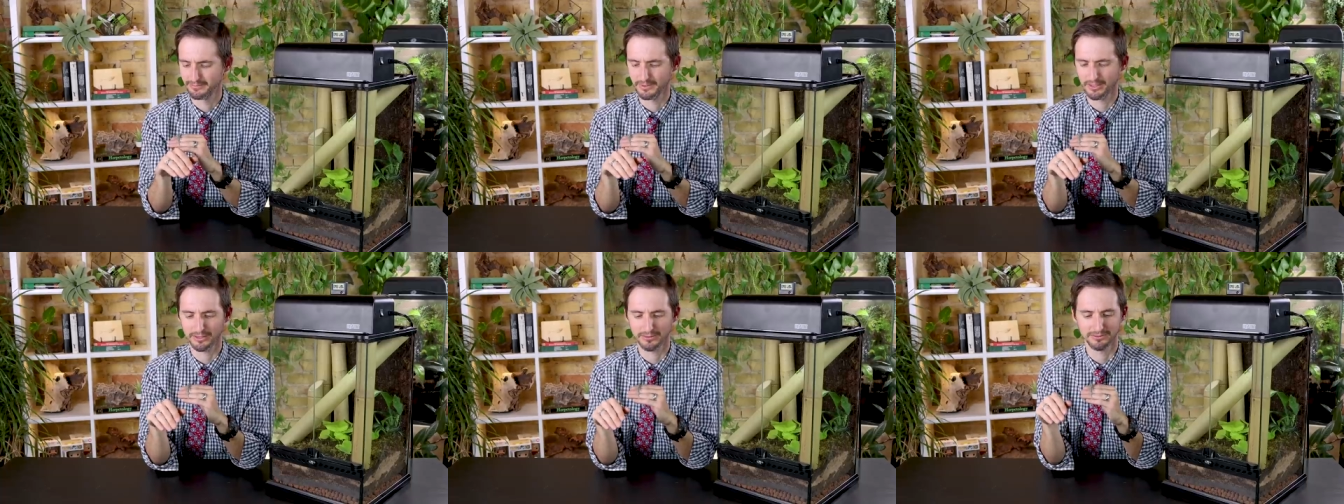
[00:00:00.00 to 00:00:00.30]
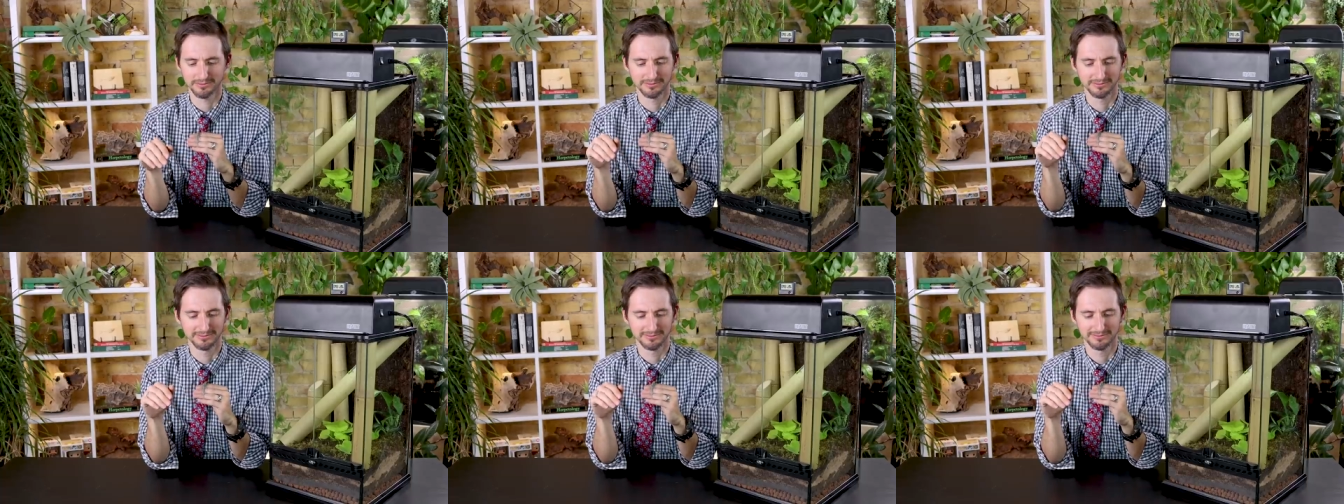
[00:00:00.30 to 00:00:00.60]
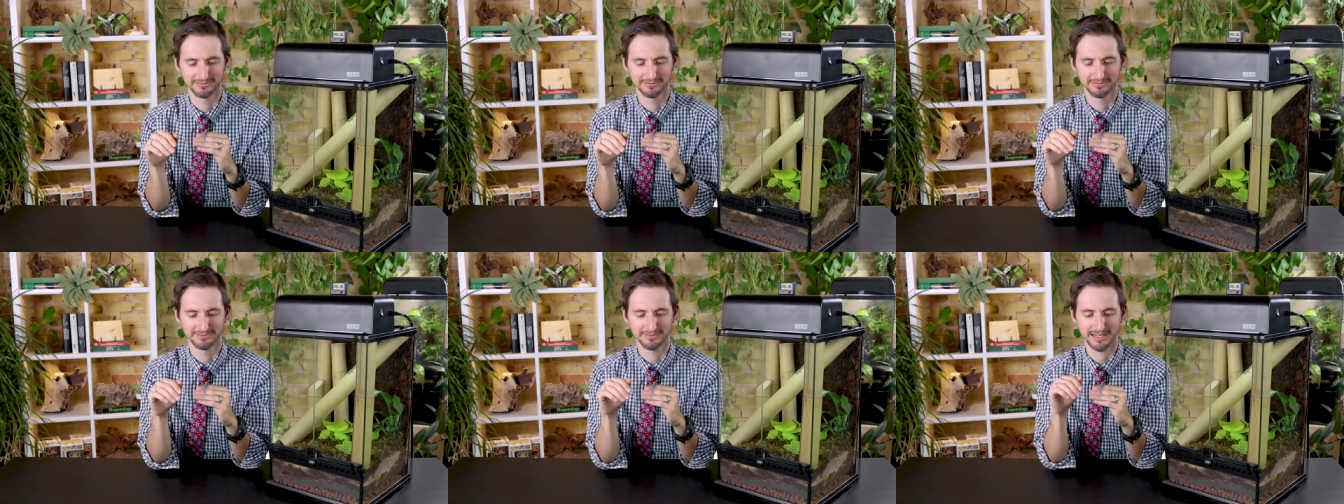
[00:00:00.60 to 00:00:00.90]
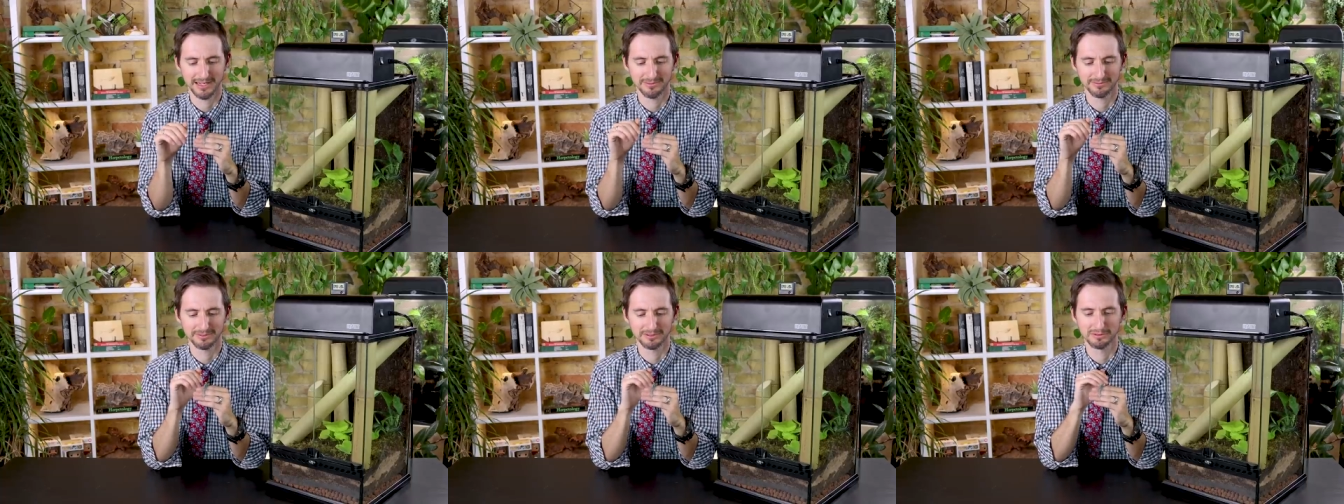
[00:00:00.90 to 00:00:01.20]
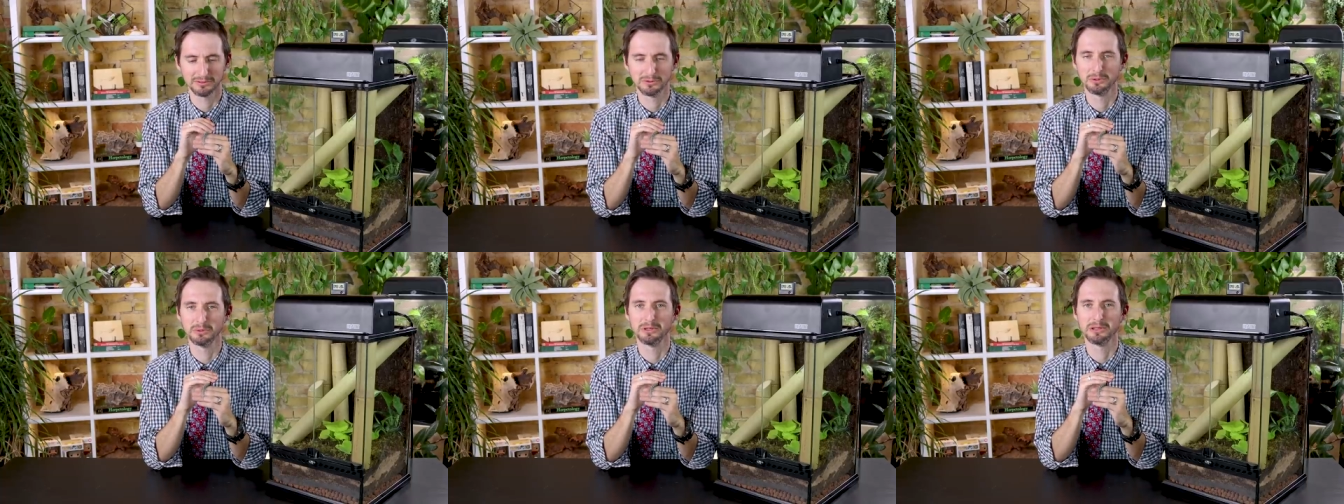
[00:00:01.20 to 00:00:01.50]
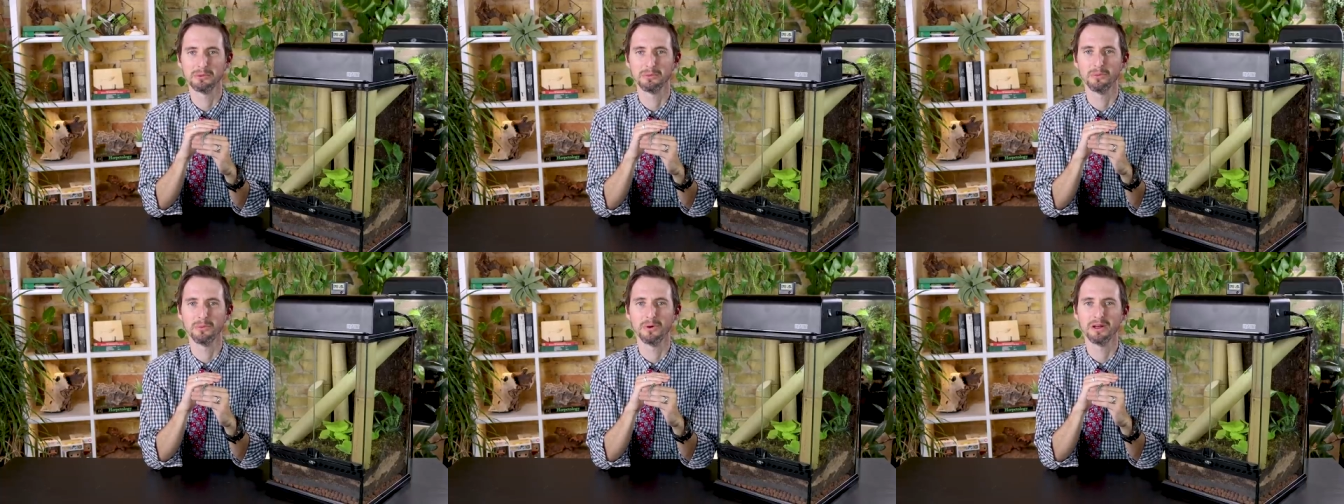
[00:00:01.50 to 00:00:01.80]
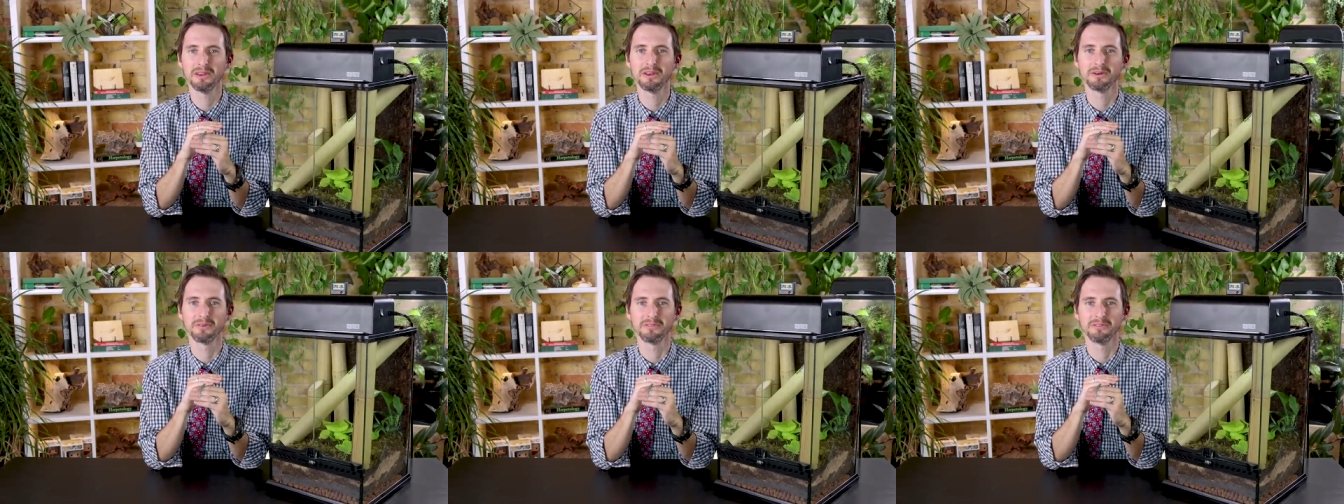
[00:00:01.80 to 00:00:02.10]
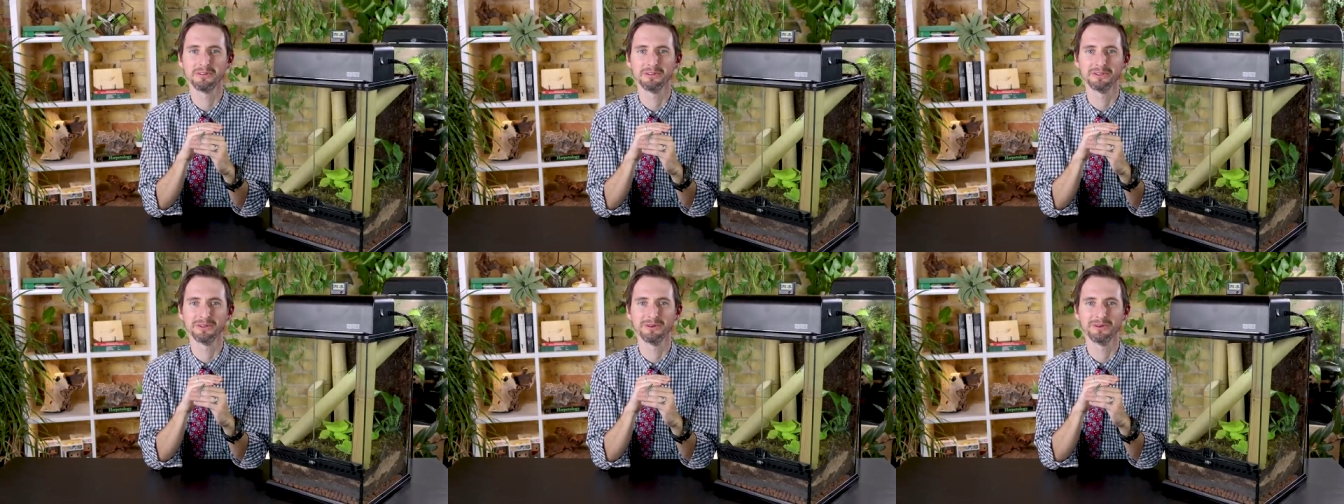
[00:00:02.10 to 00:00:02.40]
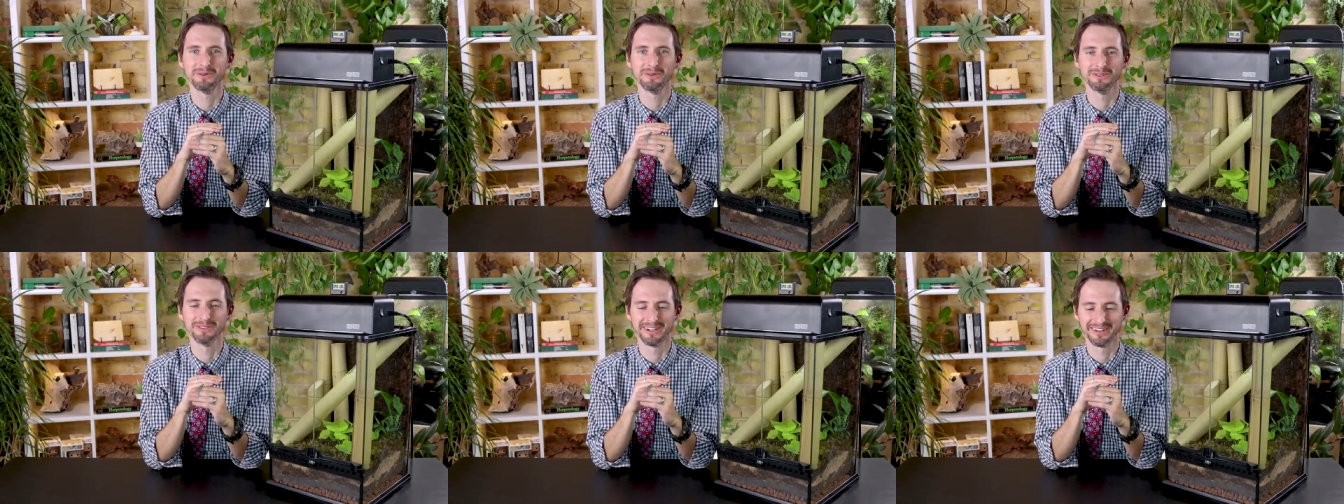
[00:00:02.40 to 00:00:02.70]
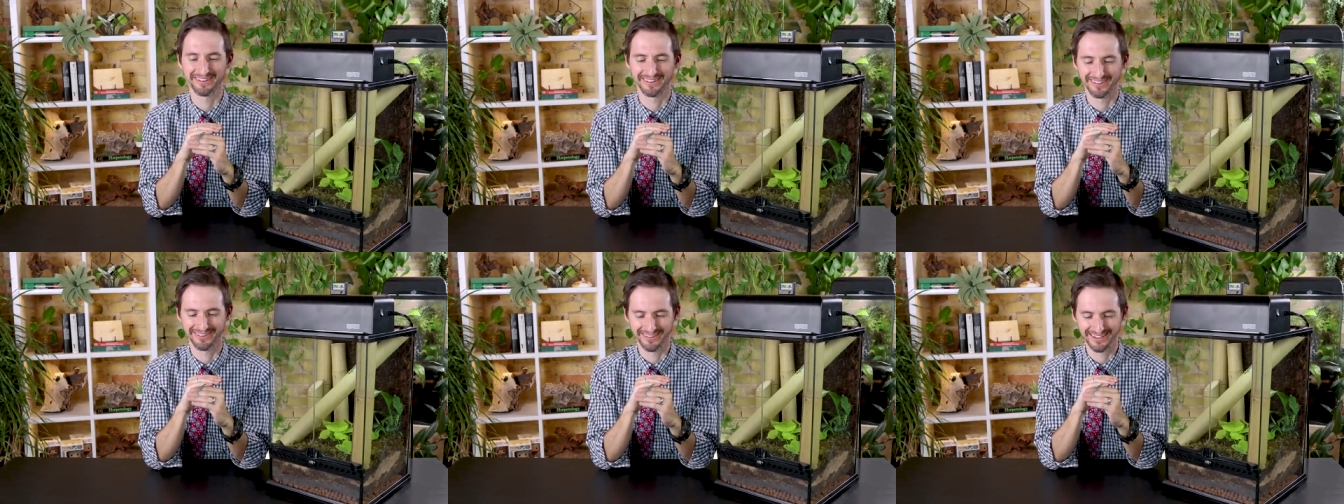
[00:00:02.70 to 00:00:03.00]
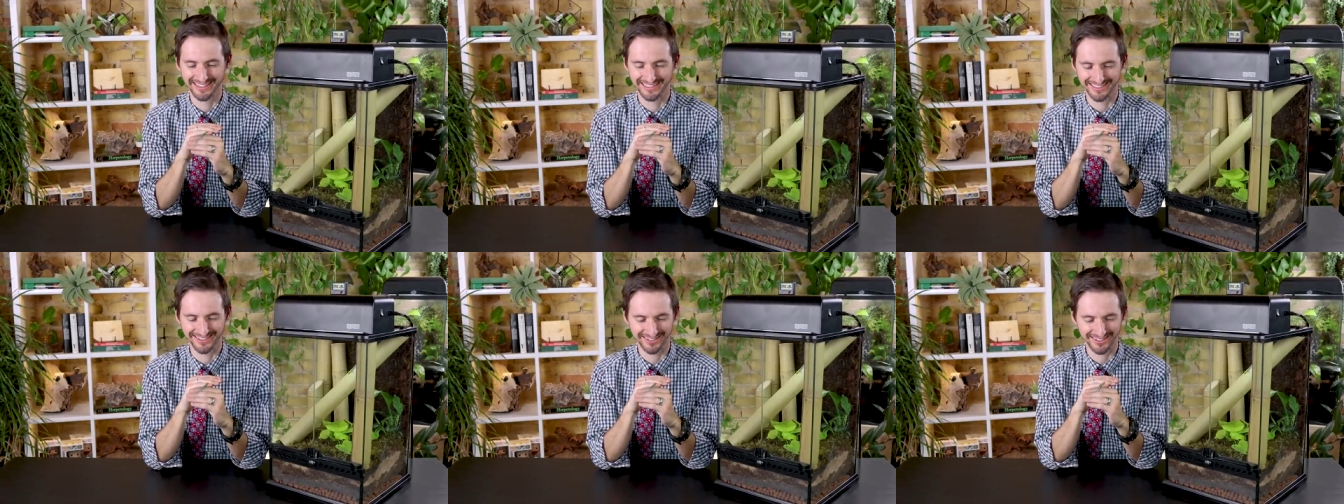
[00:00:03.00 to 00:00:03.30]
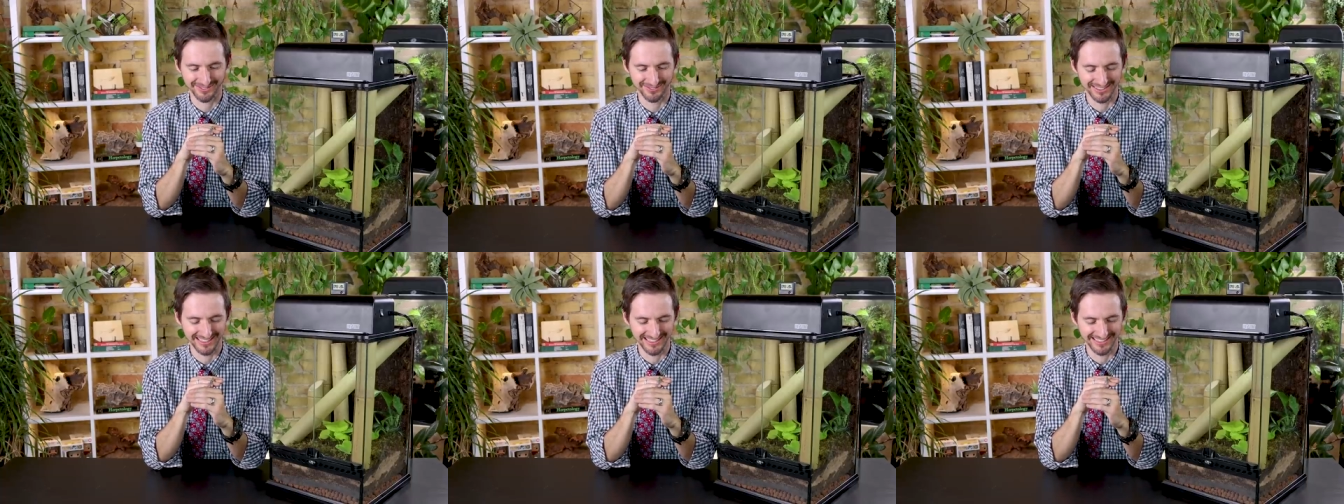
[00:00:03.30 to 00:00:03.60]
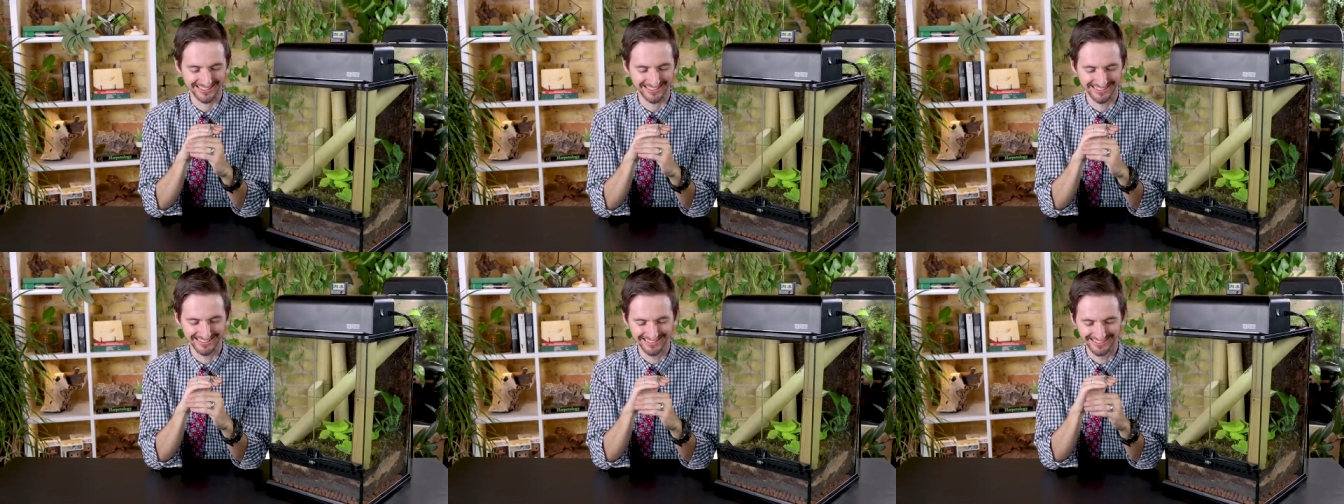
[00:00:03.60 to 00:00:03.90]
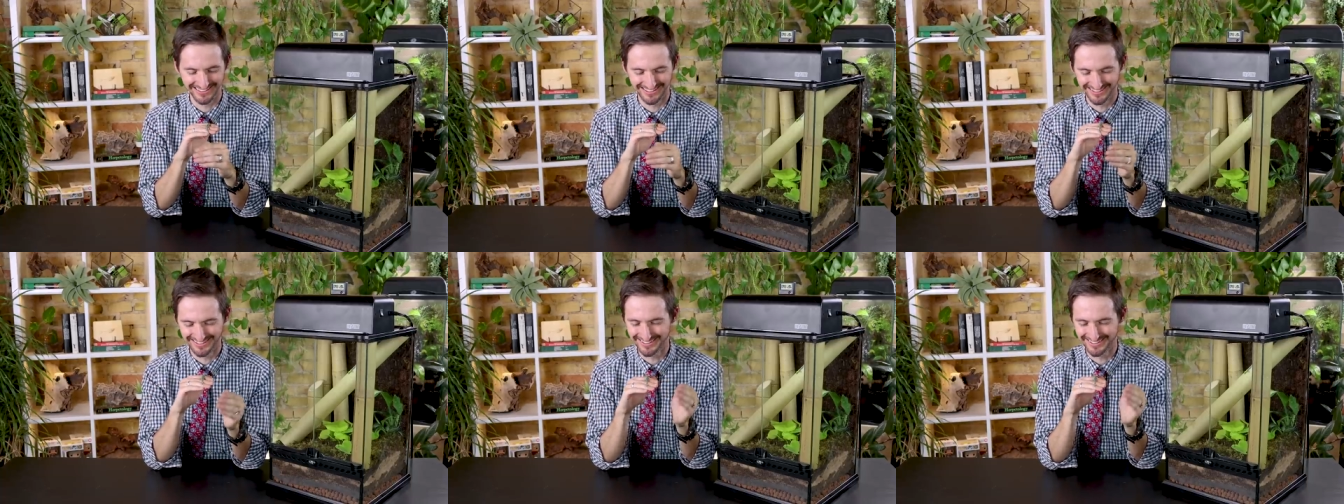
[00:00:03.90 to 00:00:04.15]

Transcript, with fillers: though absolutely wonderful to hold under the right circumstances.